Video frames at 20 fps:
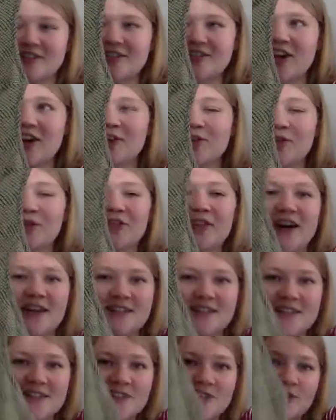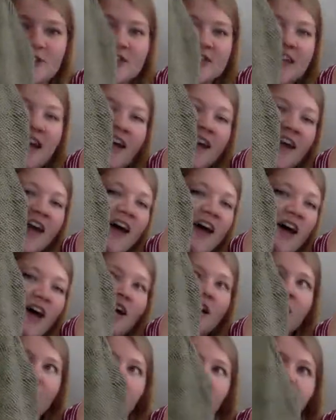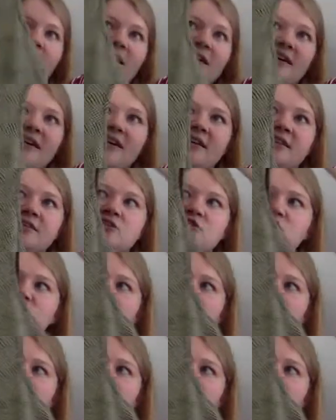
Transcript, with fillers: so that's interesting. But the